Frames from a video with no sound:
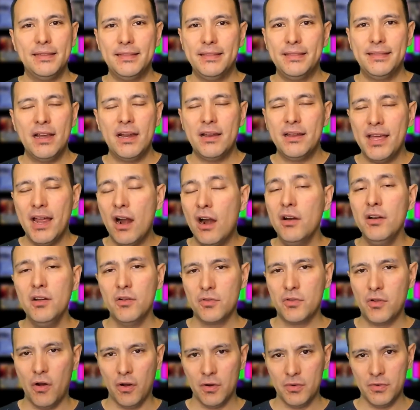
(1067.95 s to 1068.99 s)
there are
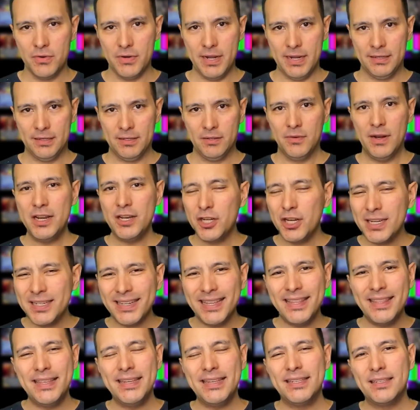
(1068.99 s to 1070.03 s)
no God rays, right? Just
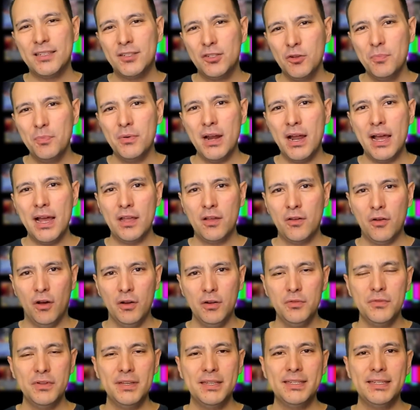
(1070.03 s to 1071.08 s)
in these super high
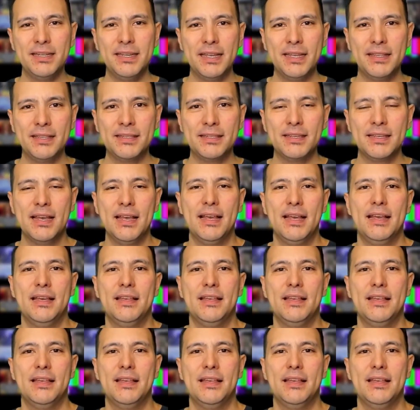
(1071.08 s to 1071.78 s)
contrast scenes.